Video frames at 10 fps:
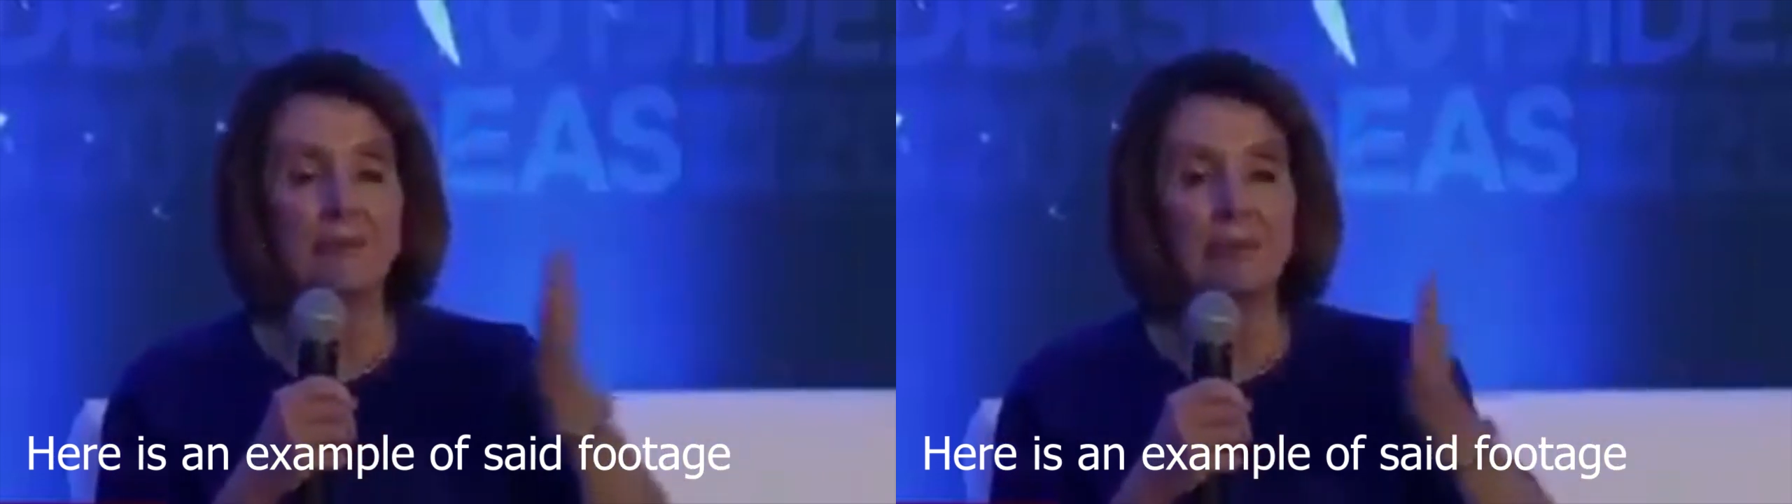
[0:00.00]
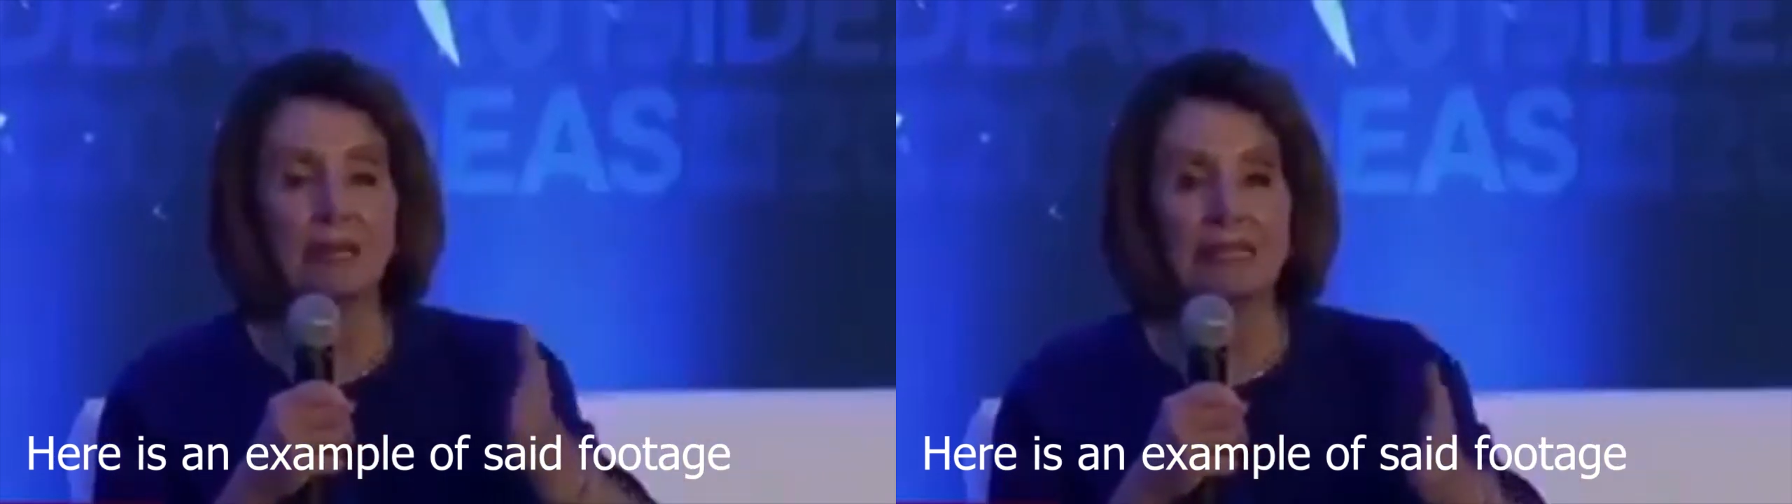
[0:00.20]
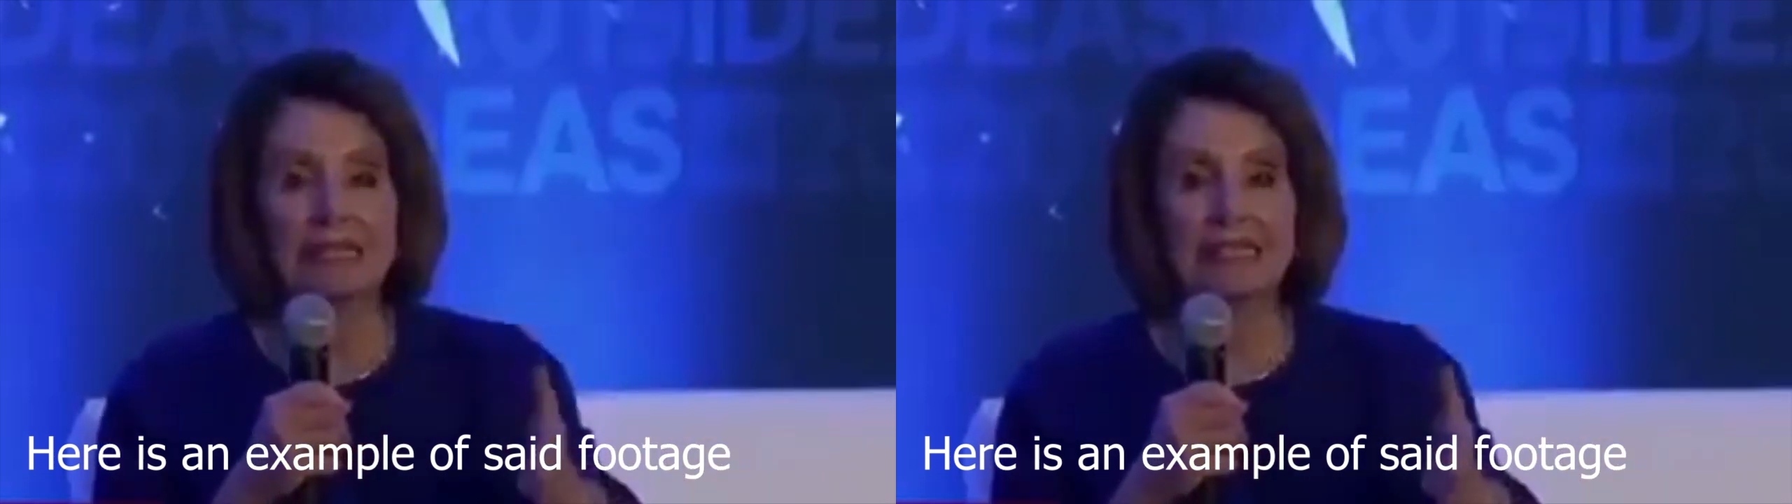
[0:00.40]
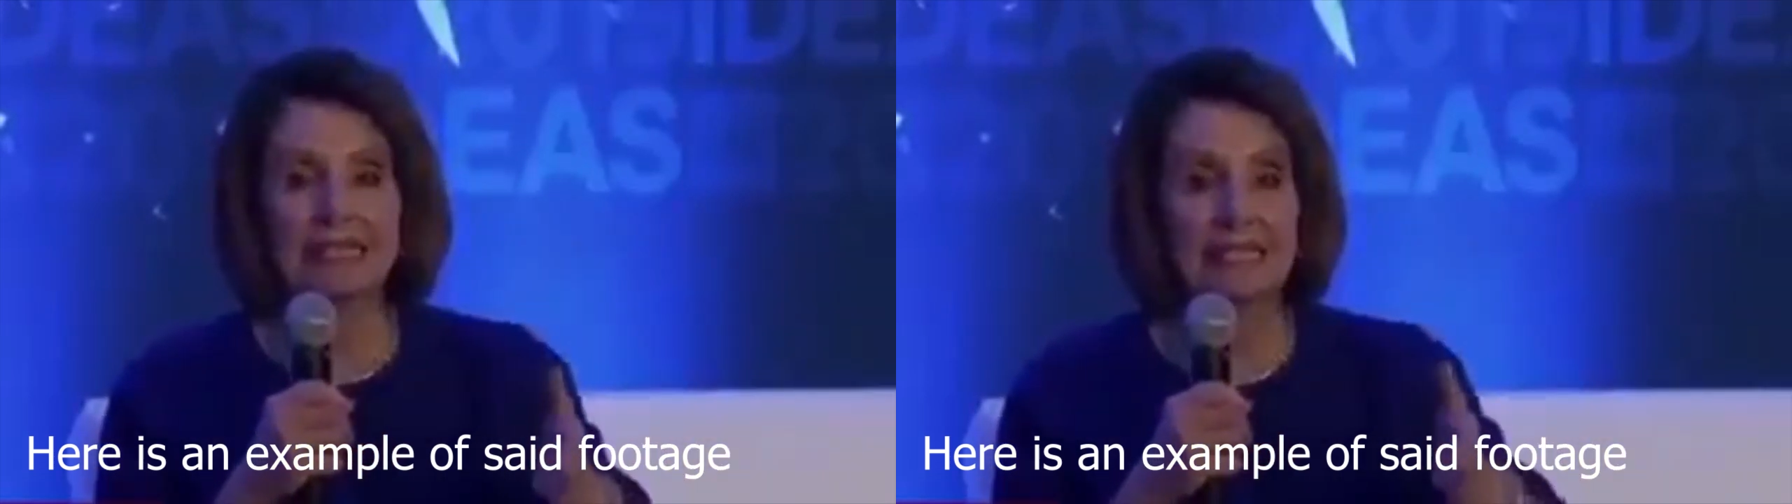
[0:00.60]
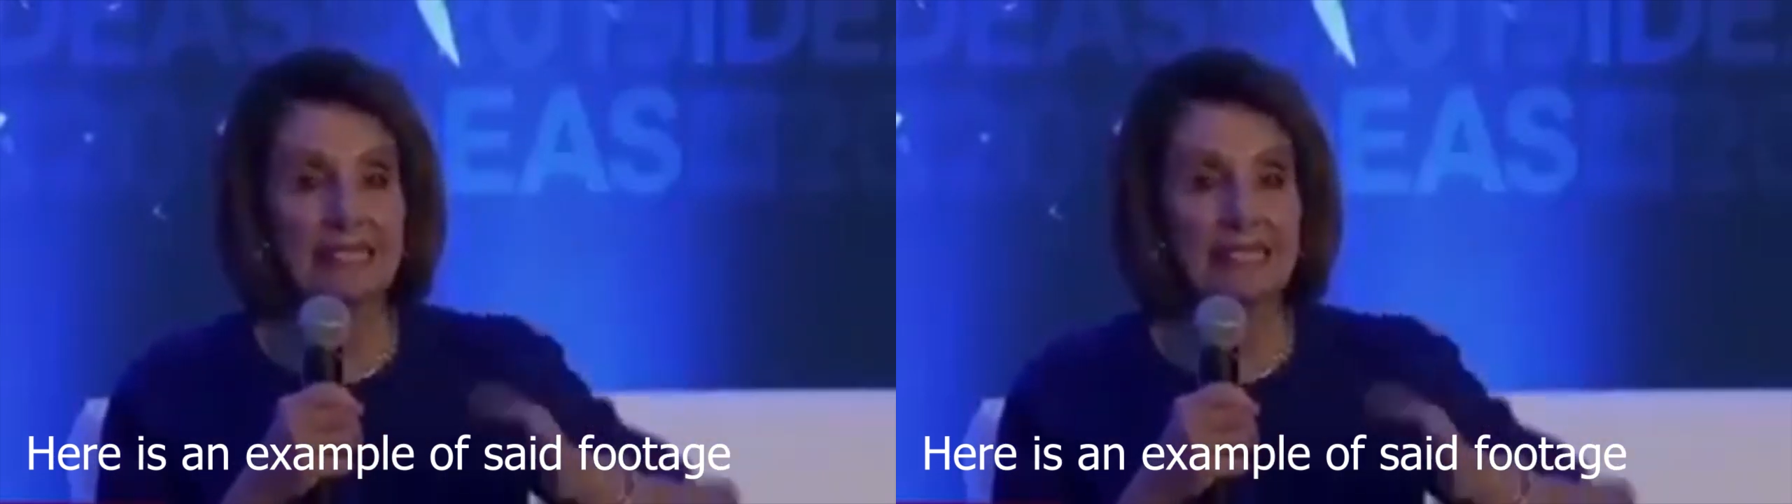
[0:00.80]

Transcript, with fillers: But, uh,